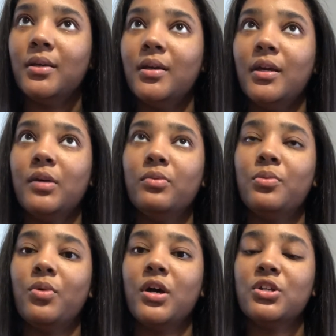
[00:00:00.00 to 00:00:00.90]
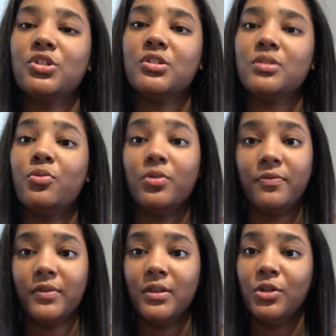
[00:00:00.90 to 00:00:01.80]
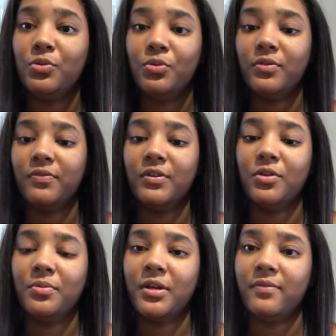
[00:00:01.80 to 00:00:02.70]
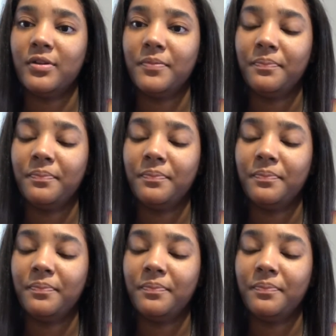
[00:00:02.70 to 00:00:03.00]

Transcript: and we watched Orphan, the new Orphan or whatever.